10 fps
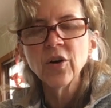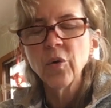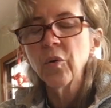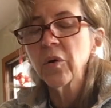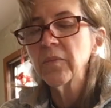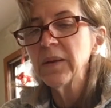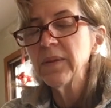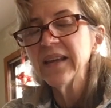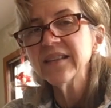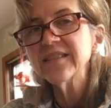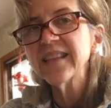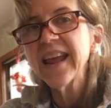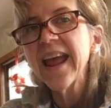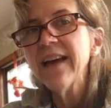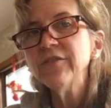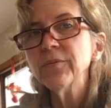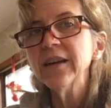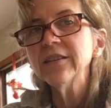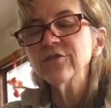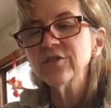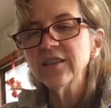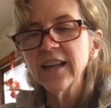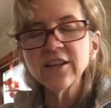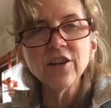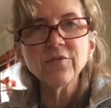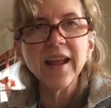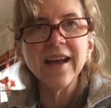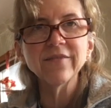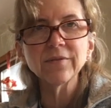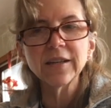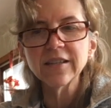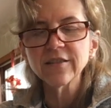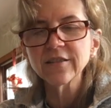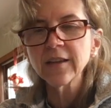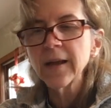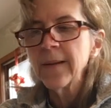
Or maybe it's they have erasers and they don't have erasers.